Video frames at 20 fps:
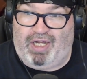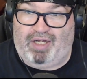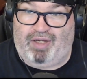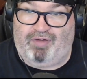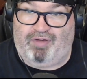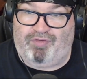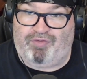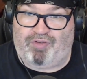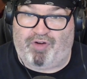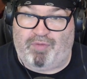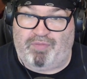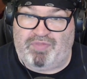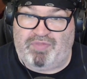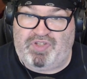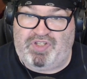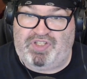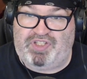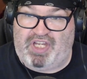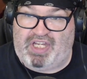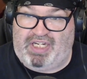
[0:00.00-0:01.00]
from
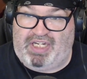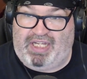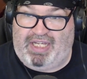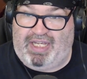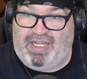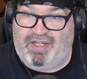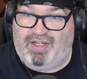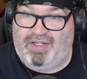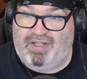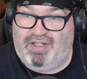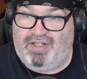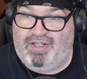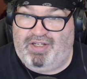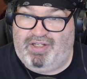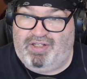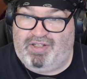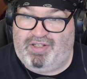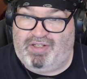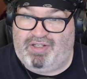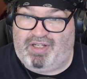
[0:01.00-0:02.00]
City.
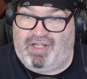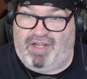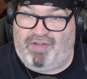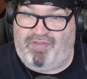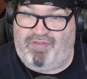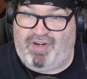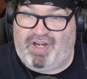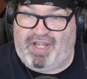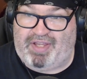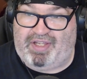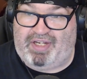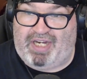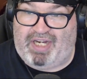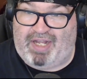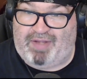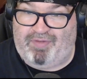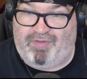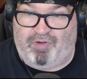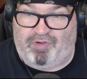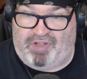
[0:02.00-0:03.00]
I forget
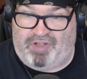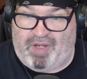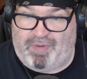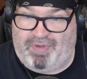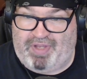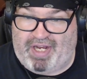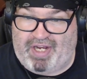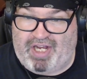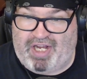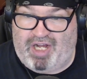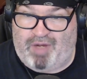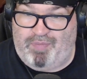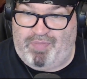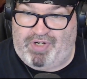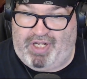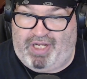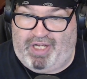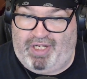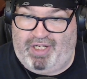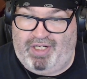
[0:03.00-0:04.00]
the full name of that
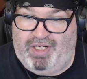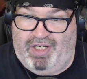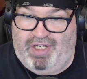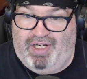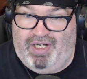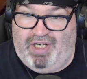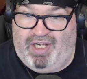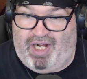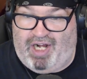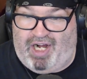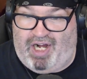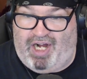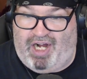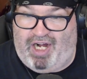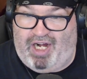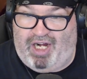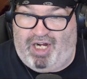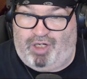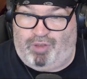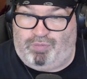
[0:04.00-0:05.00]
company.
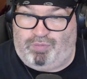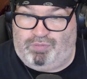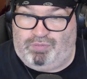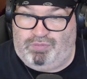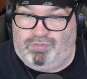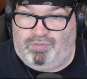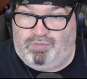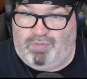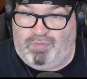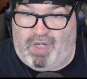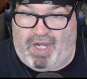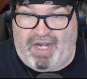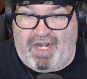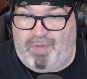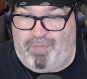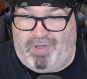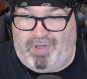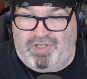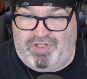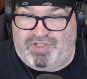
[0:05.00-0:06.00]
I got
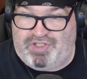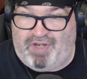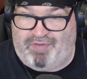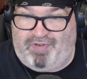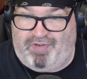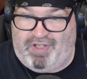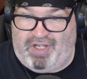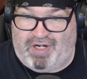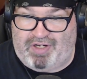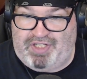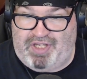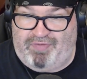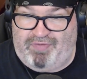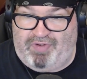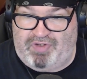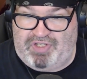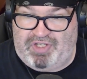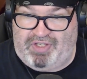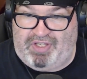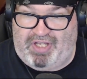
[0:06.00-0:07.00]
a bunch of stuff in there. See if
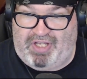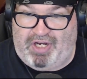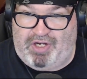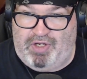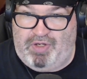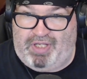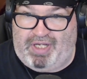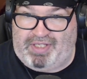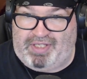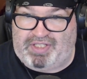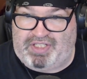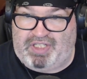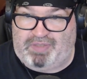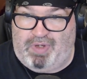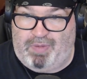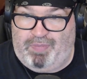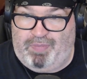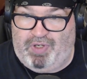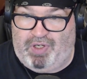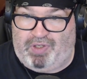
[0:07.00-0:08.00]
there's something there you'd like to see
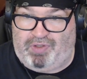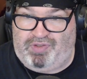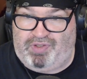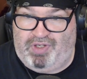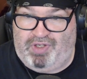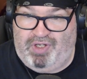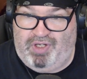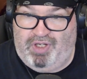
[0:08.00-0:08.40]
me build.